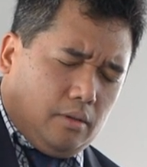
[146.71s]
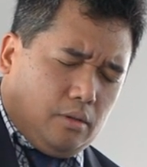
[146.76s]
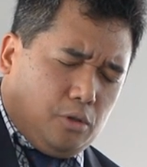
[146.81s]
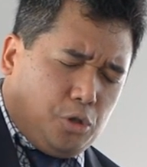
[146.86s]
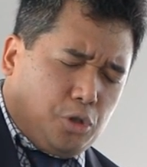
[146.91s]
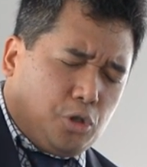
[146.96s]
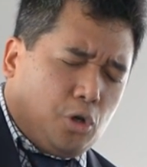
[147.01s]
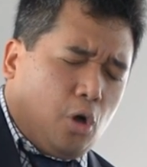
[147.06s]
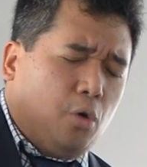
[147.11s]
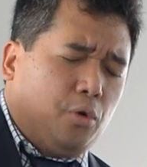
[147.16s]

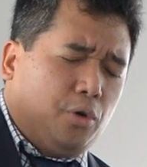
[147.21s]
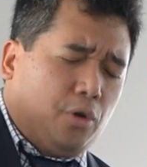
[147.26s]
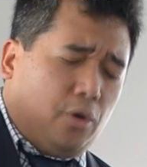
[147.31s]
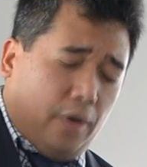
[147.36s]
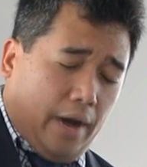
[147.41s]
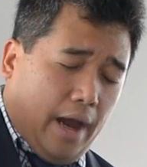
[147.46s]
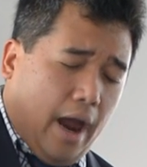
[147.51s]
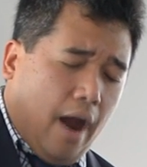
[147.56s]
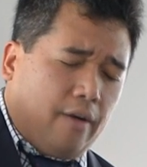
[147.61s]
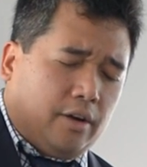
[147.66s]
show Your
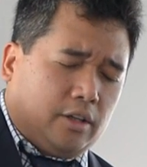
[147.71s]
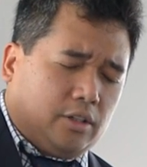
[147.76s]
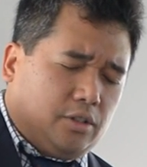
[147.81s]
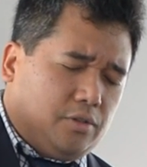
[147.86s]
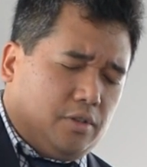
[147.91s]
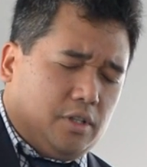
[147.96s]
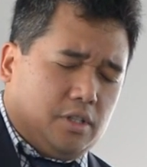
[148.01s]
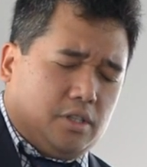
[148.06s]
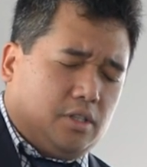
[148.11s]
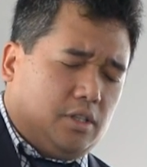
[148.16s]

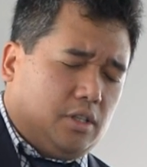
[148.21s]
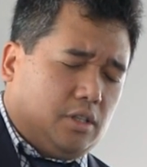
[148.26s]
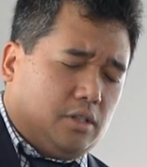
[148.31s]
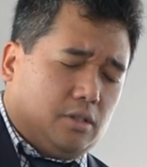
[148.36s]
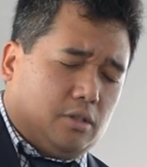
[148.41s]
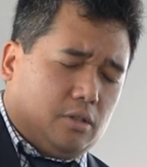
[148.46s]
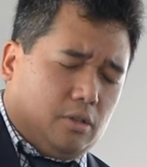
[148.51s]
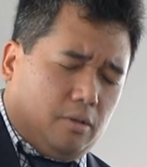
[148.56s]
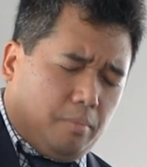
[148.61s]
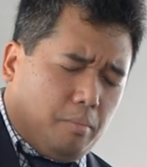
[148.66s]

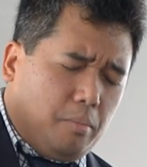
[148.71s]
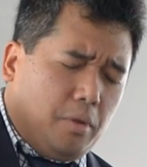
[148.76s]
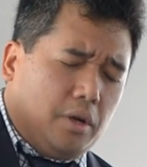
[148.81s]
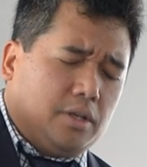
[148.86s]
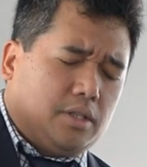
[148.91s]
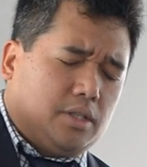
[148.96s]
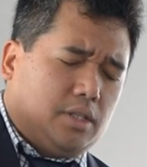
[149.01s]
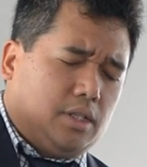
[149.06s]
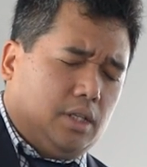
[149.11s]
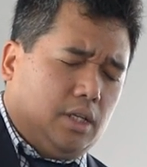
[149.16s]
characteristics of
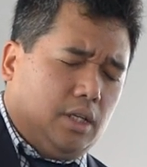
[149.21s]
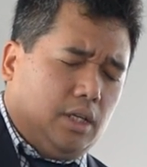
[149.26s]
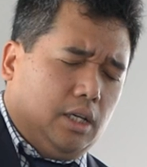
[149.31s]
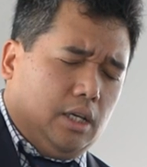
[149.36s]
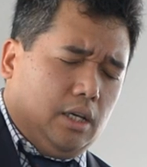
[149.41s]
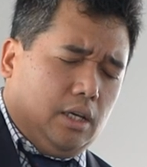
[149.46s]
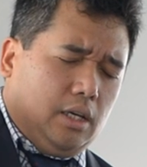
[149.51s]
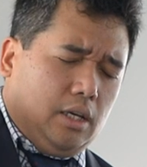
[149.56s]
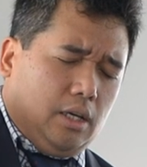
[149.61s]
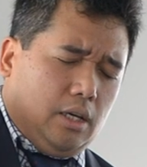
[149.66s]
mercy,
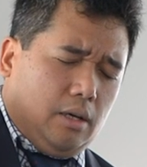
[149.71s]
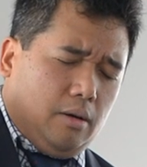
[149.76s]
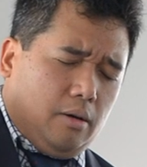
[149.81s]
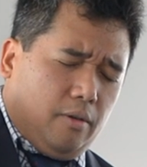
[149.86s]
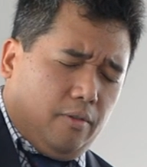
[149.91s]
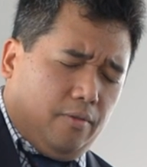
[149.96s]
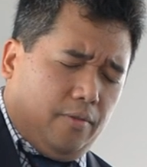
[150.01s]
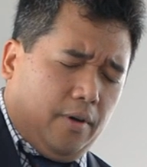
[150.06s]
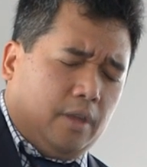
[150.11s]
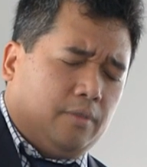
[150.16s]

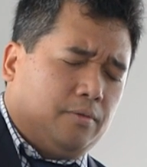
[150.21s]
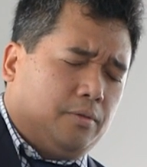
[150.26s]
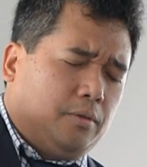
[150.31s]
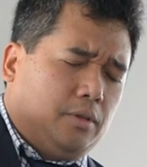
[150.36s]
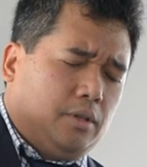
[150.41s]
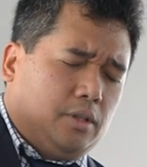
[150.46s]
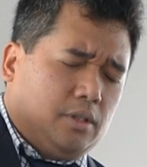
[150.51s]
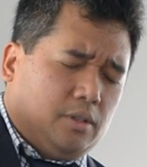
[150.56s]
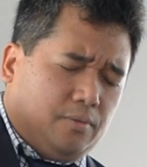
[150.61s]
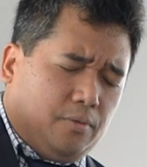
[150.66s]

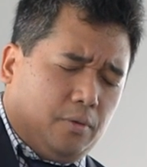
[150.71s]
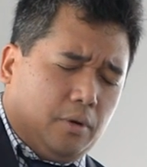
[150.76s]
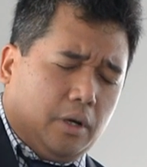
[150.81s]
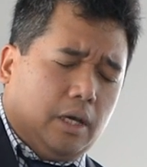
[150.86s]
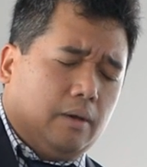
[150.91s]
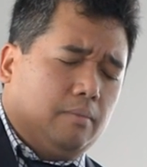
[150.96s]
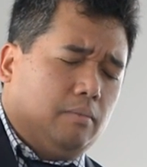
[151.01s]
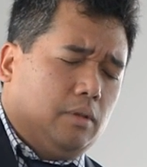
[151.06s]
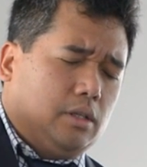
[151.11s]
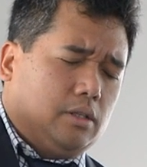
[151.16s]
faithfulness,
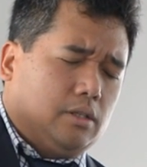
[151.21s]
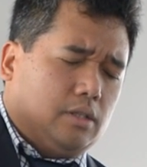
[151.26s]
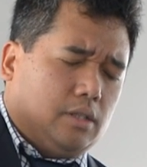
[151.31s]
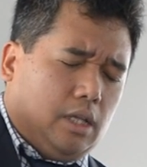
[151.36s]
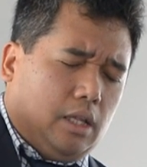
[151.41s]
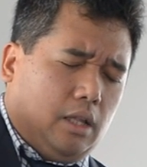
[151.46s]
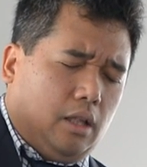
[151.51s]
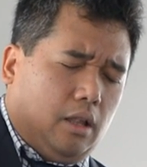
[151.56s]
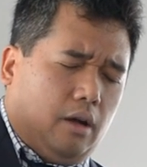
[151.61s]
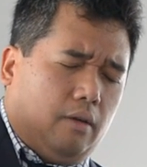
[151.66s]
forgiveness,
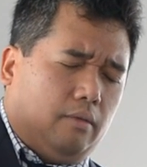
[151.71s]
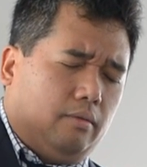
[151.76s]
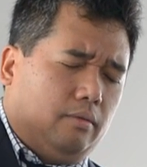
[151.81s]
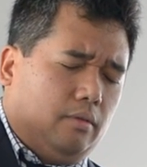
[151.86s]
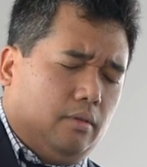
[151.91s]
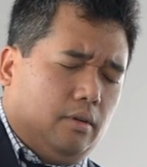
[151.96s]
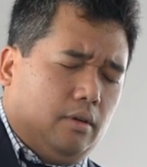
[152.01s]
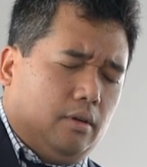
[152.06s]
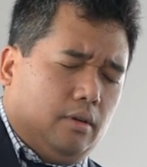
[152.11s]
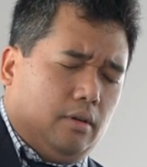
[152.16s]
and love.
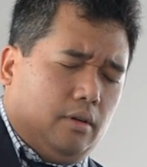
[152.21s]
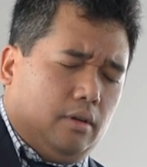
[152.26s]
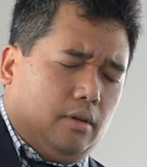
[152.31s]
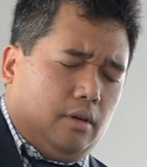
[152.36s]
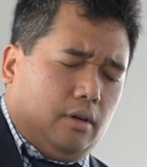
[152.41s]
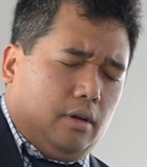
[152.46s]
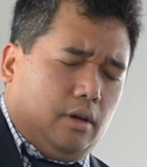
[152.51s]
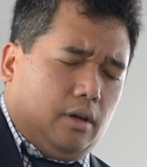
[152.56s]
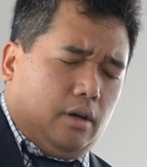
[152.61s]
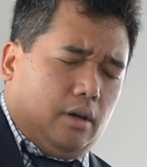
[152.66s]

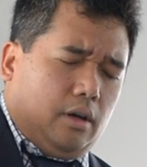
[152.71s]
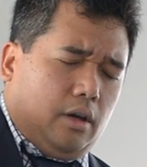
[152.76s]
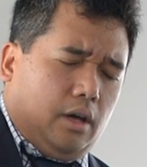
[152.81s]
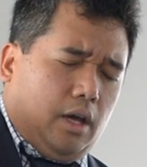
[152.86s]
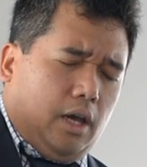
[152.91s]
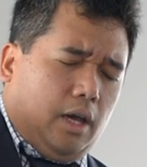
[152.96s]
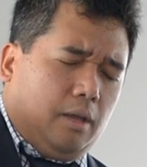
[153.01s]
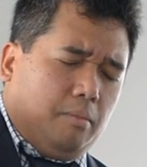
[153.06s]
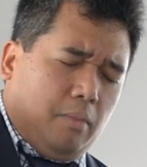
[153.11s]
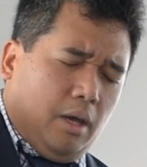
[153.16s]

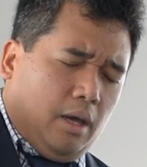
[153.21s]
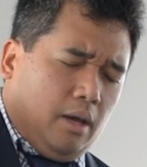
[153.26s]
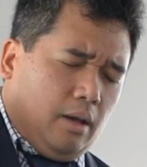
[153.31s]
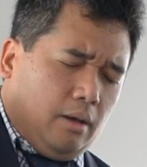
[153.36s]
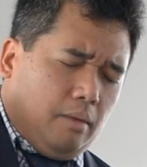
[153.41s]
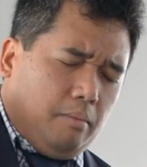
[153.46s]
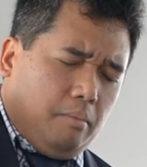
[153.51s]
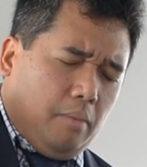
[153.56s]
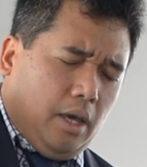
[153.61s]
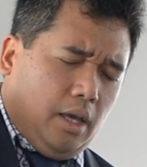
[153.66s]
And
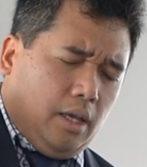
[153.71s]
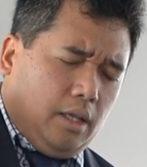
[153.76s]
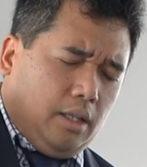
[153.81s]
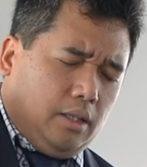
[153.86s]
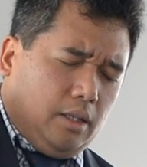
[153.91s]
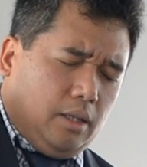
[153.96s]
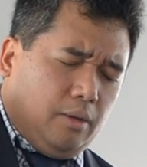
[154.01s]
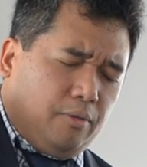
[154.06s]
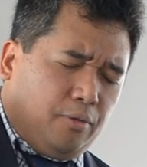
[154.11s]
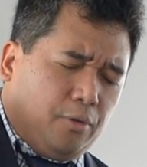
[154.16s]
may
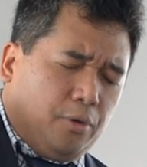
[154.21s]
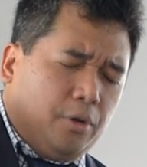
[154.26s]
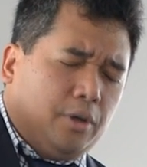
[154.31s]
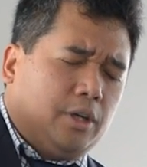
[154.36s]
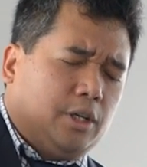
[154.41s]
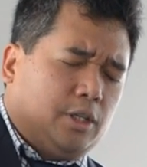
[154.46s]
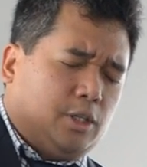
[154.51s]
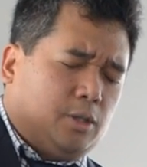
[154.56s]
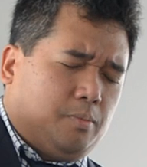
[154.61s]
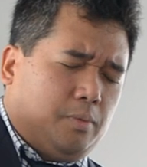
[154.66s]
the fruit
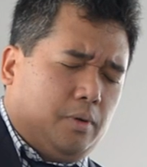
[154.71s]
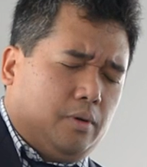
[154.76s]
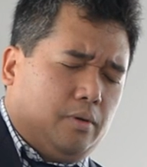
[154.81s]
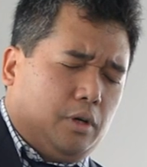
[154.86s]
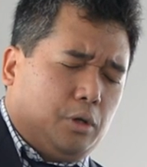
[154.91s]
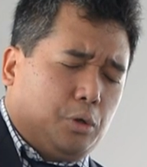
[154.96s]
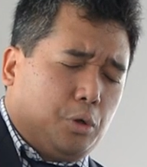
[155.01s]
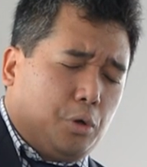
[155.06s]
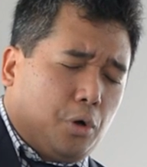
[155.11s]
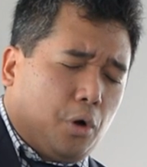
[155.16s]
of the
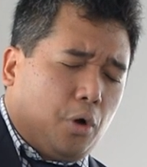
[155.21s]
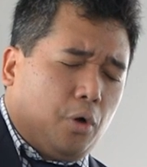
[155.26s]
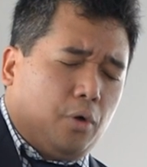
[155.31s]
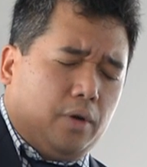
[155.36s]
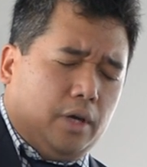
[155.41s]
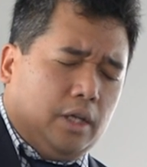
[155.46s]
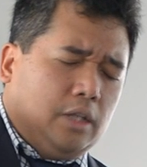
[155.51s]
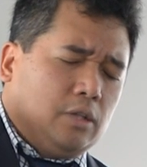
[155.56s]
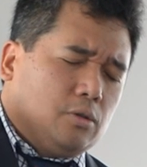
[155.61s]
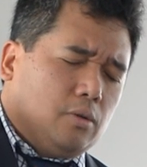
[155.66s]
Spirit
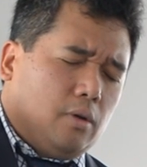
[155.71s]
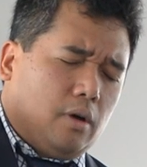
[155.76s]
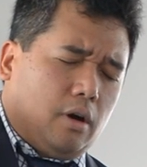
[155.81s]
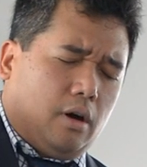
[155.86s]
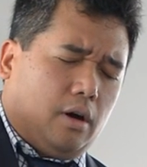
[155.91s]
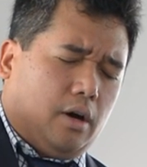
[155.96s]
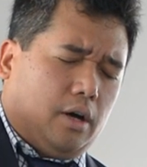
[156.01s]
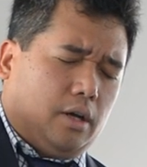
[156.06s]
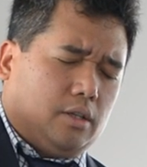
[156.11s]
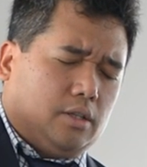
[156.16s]
grow into our
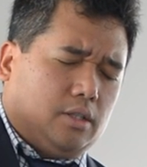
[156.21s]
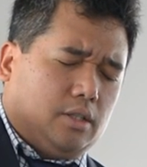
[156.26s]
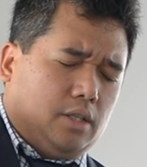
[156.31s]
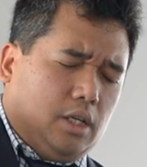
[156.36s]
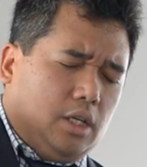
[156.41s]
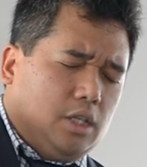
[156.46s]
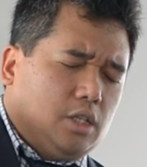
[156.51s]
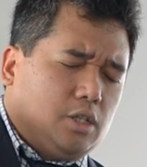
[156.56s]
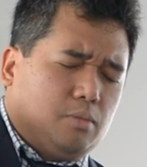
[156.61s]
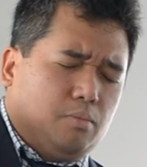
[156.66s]
hearts
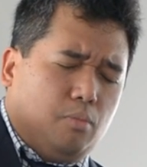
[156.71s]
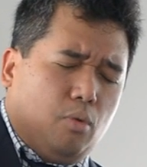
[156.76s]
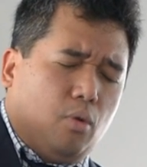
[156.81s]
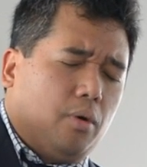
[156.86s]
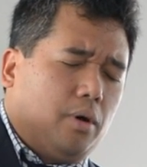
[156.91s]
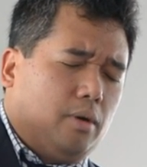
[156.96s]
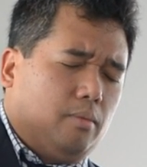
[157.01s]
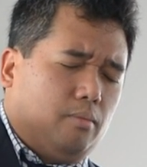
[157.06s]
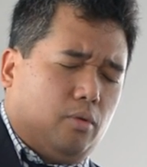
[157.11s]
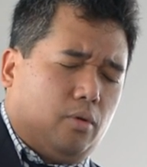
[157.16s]
each
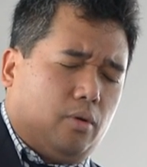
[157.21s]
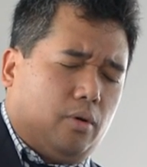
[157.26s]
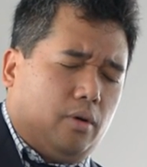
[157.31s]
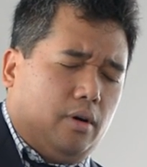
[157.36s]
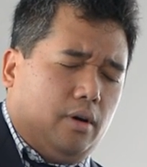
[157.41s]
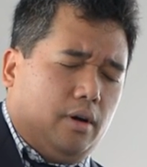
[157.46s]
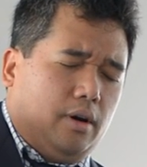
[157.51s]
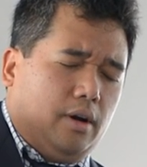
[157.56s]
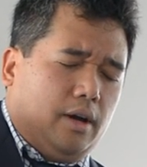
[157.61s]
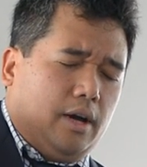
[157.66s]
more and more
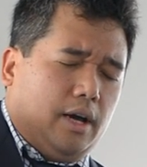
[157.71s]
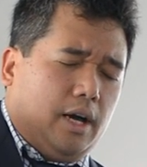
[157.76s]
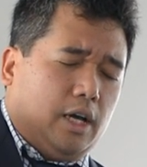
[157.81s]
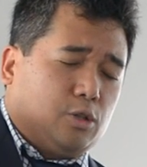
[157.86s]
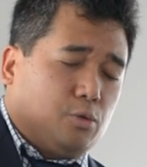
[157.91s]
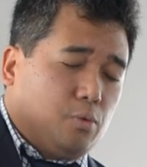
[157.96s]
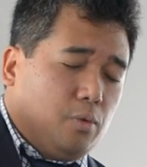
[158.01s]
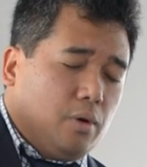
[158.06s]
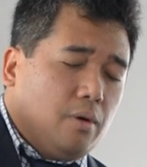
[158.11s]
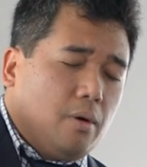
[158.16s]

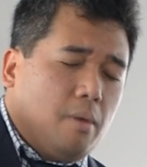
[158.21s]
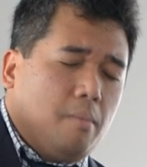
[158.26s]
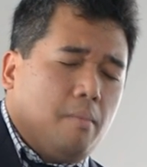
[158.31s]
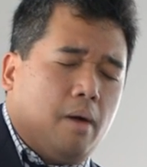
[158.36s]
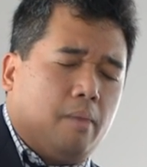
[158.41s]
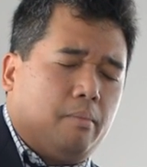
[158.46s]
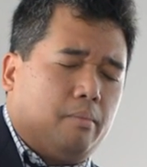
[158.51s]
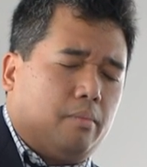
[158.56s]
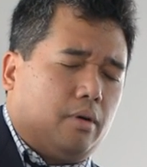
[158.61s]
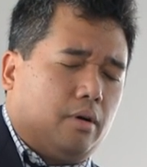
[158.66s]
as we
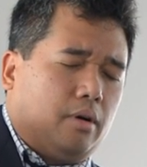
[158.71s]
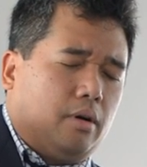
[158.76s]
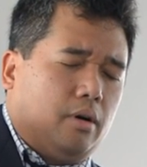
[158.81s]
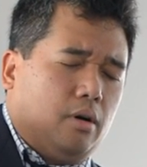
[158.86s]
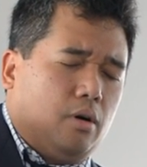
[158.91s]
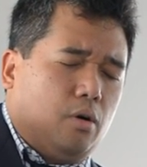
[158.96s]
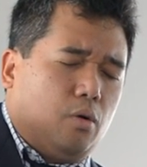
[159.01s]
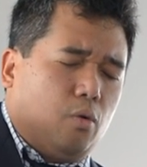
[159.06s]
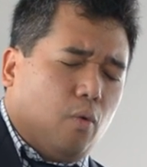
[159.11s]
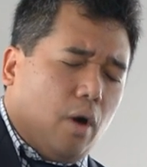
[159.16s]
remember
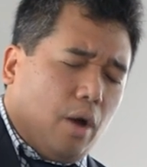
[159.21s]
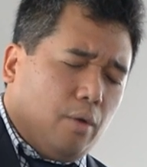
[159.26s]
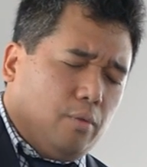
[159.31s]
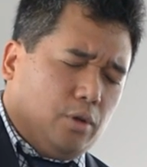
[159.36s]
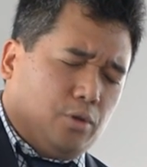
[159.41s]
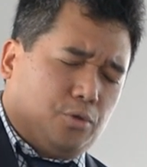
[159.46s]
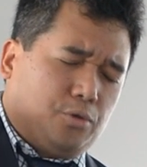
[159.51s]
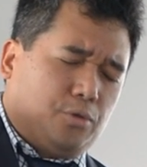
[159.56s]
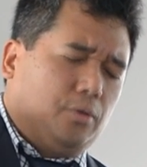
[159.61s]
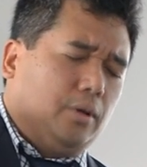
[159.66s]
why
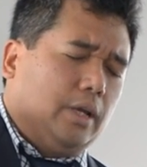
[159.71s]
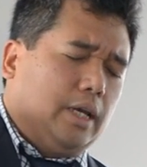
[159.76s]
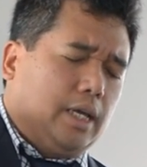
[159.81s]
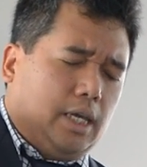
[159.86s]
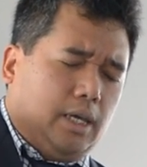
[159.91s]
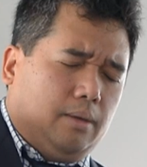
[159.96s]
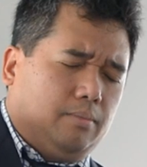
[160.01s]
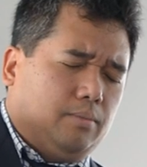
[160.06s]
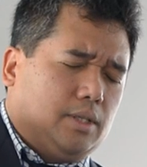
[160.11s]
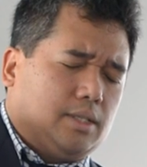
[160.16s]
we truly
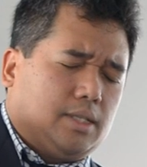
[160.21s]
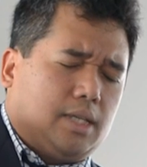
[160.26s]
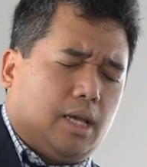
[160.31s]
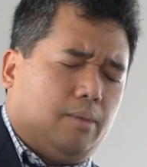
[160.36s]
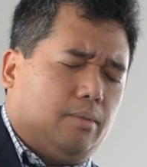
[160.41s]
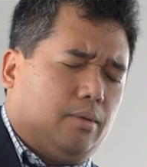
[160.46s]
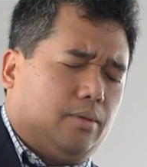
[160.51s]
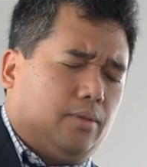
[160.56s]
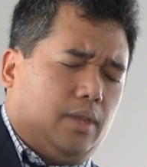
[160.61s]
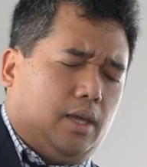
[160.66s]
keep the
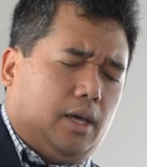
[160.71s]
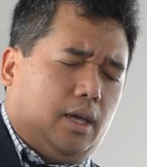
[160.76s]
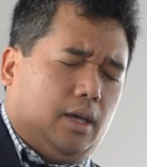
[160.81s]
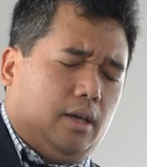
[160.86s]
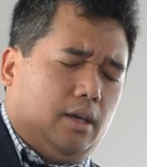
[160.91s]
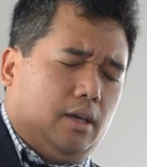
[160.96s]
Sabbath day.